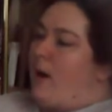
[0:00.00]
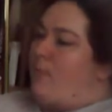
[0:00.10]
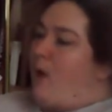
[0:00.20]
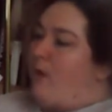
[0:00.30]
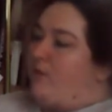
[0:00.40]

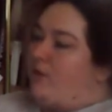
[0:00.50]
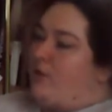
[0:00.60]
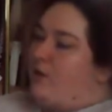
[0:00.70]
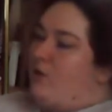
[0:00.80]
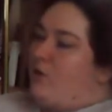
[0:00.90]

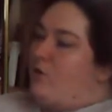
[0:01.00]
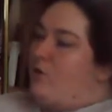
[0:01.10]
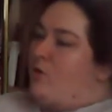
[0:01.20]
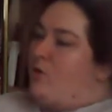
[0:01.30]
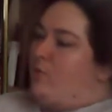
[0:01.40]
poverty,
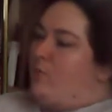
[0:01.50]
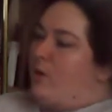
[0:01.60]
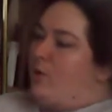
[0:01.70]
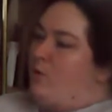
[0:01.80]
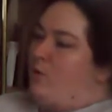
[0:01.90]

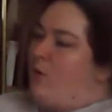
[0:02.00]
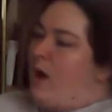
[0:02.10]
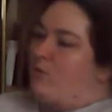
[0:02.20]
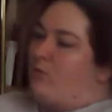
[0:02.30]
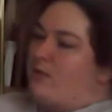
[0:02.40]
who
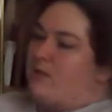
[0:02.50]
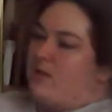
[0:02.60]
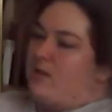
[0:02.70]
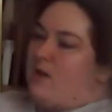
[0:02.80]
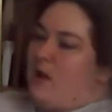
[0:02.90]
had risen